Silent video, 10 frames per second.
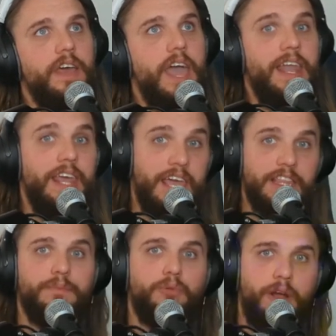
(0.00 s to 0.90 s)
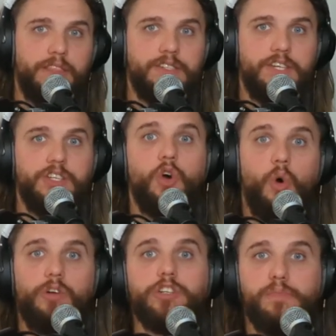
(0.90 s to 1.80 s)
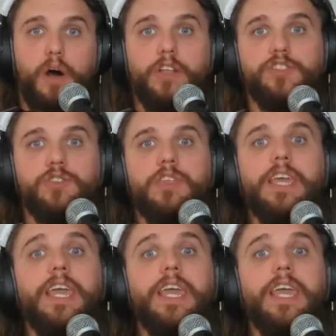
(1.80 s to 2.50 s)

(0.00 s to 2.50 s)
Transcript: and in the parentheses corresponds to the